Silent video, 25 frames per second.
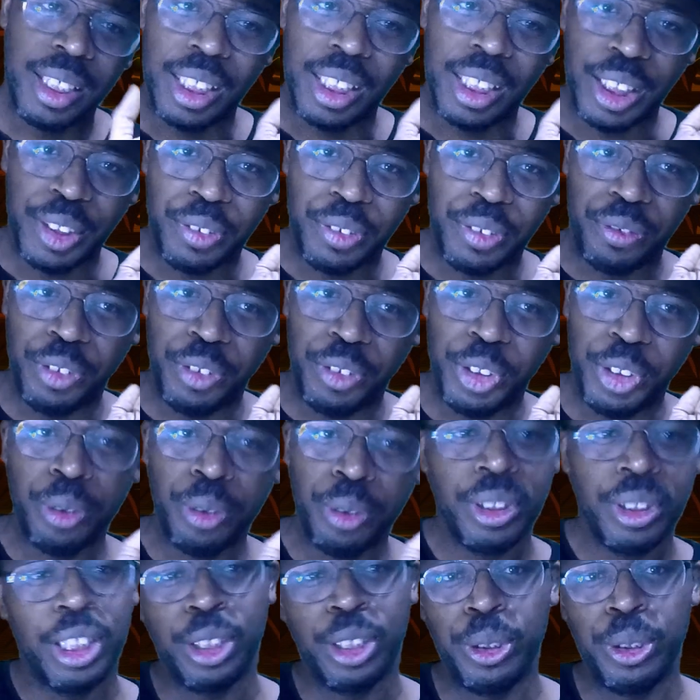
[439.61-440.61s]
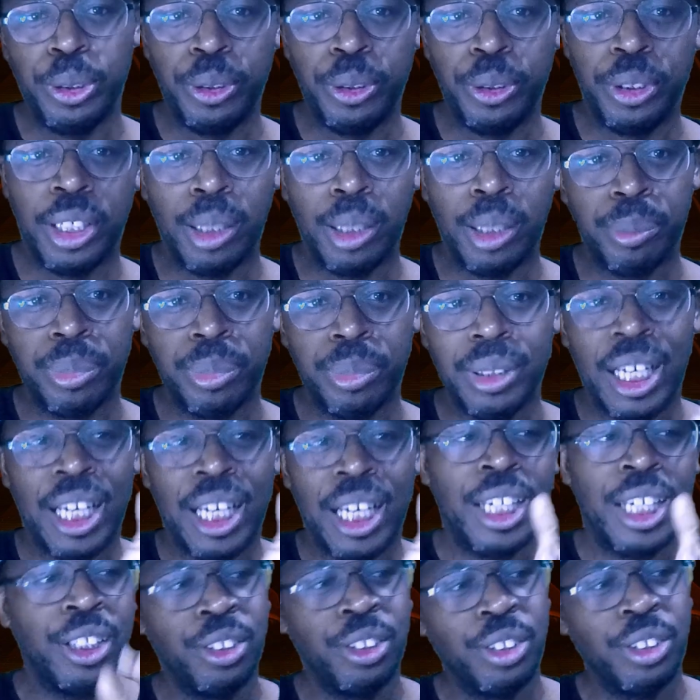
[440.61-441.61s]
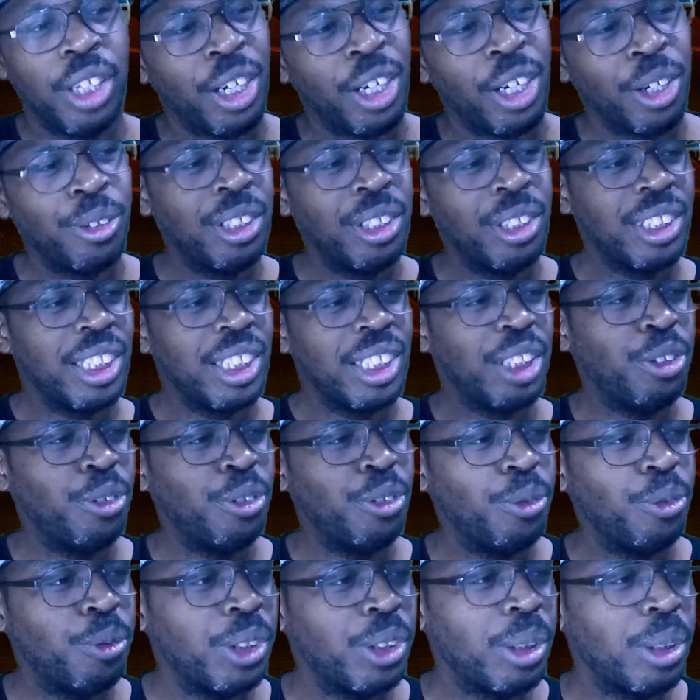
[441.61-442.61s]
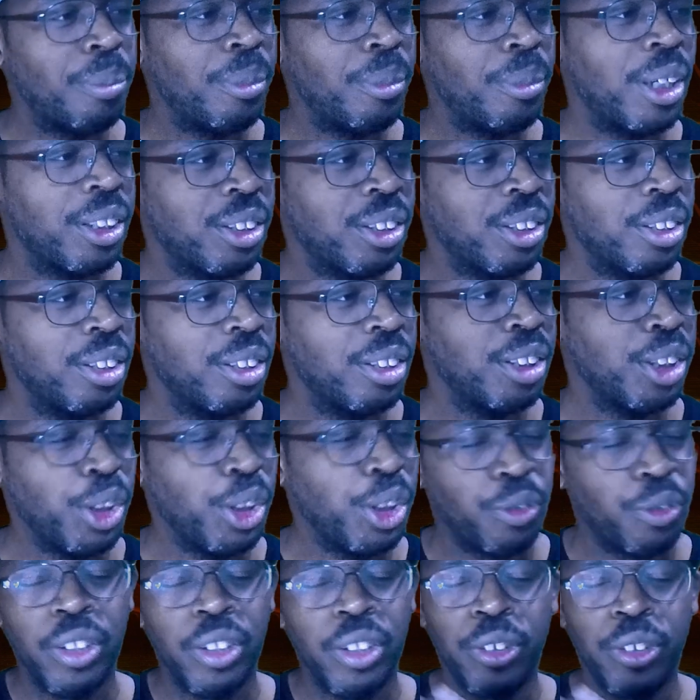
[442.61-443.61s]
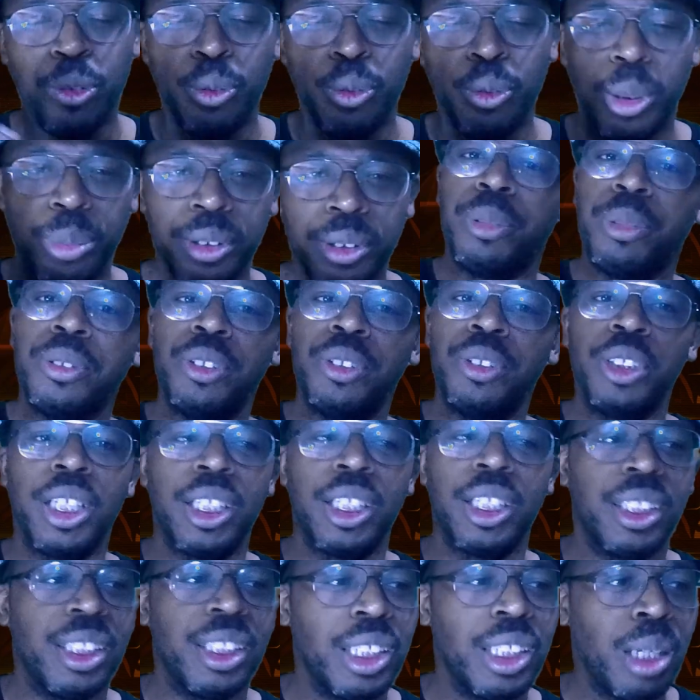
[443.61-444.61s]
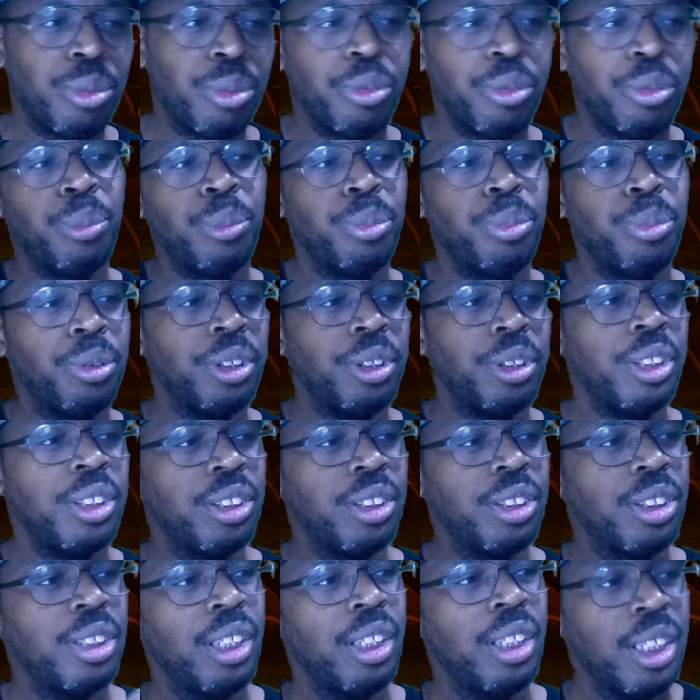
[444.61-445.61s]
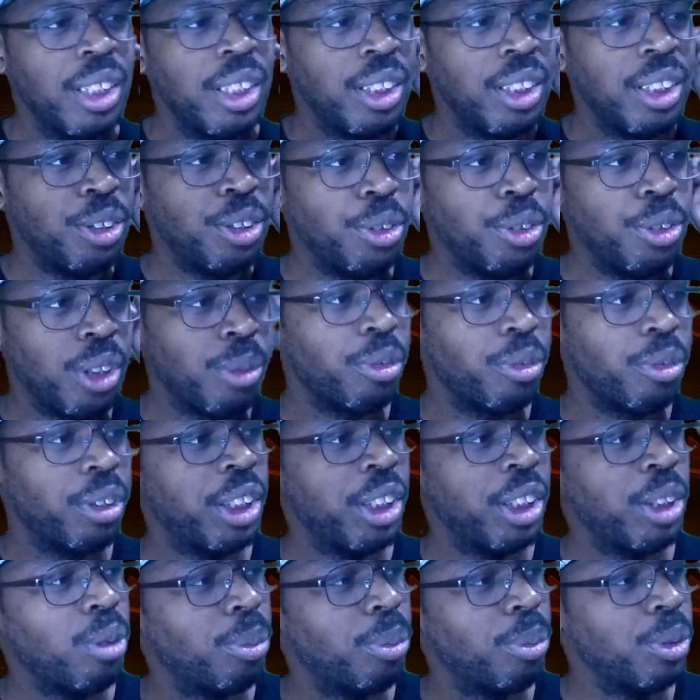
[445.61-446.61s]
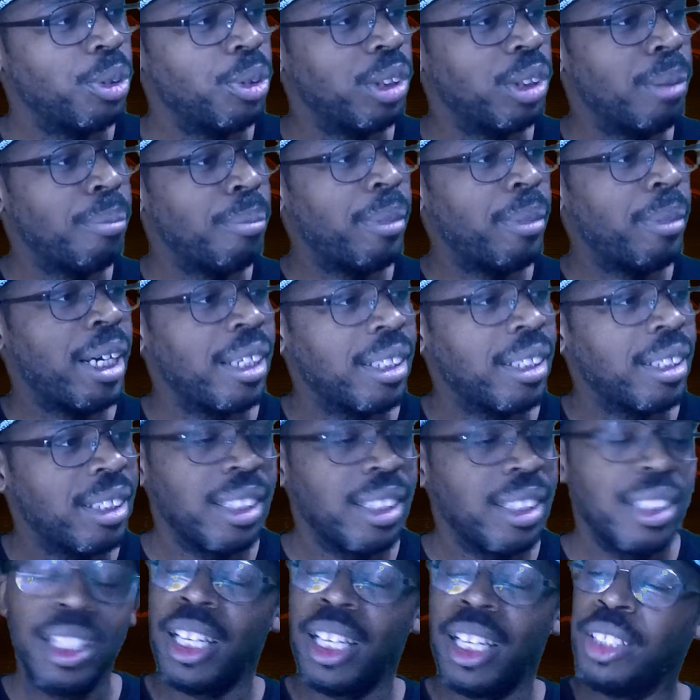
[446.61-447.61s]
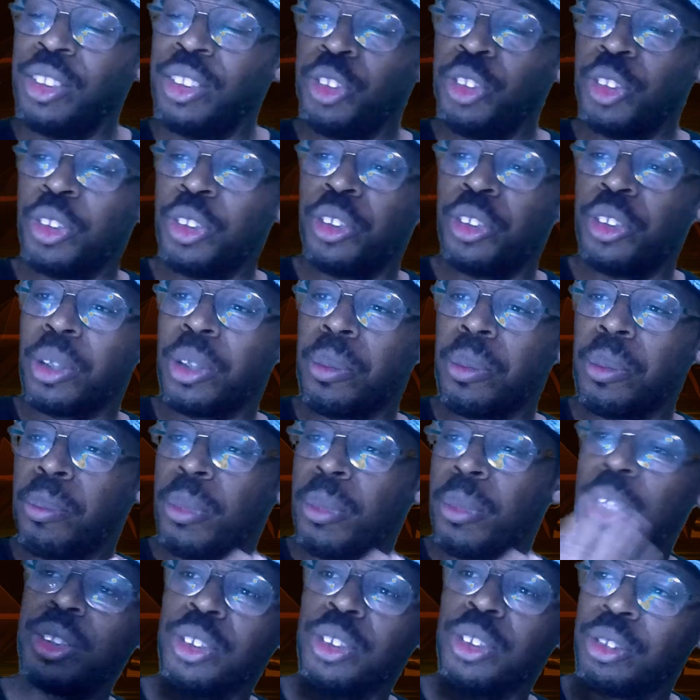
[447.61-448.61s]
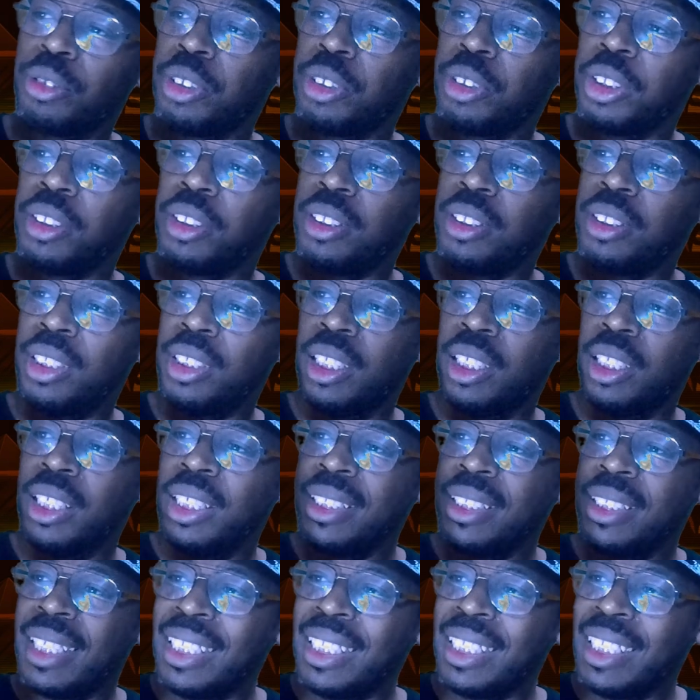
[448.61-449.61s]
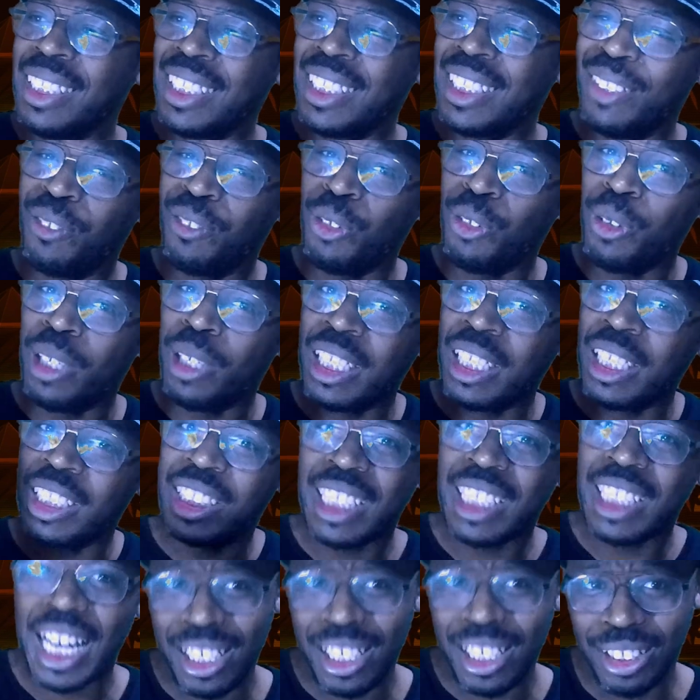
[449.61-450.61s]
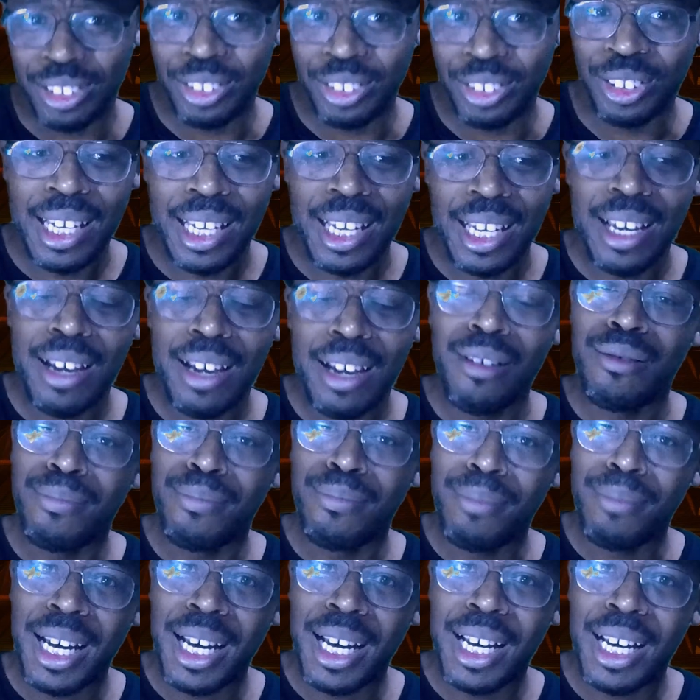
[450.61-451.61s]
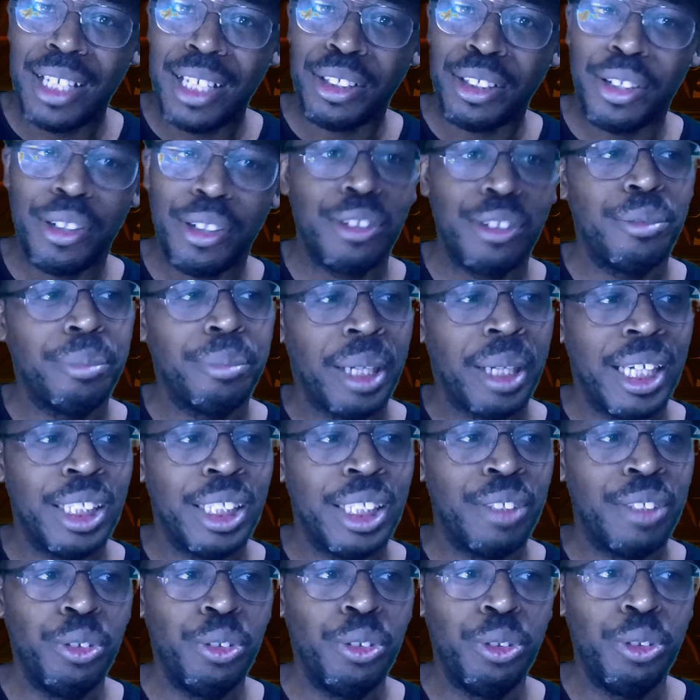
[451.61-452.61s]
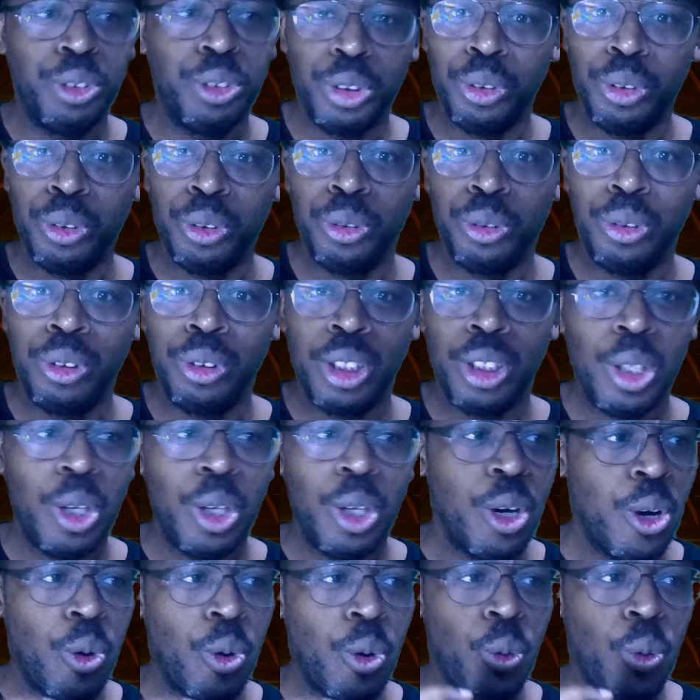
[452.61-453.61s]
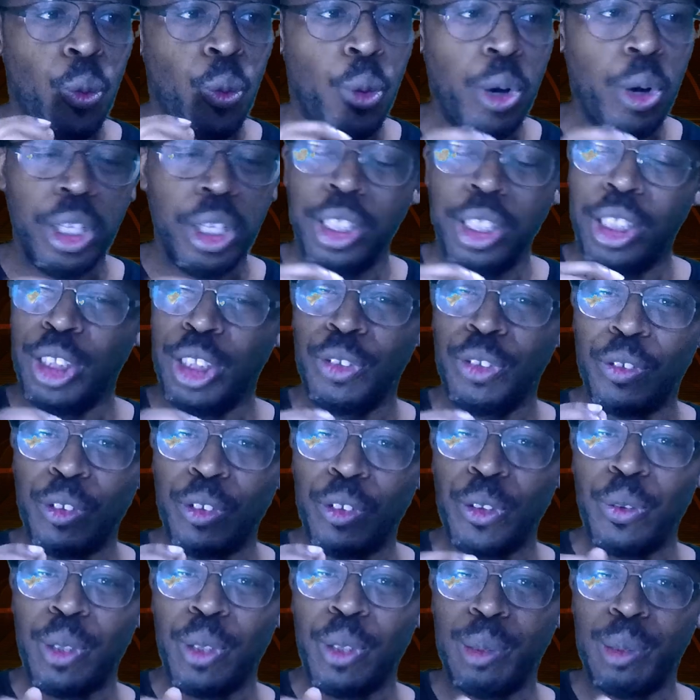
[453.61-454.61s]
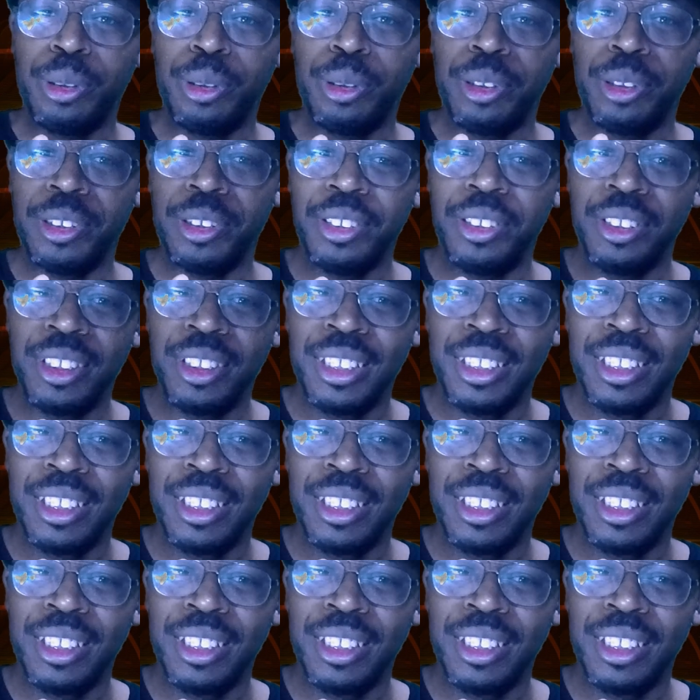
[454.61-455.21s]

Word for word: If you don't get clued up, and I don't know, let's say you want to master your favorite weapon, you get the upgrade points, you upgrade your weapon to the max, and you unlock mastery. Then they give you a challenge. Man, oh man, if you choose one of these wrong weapons,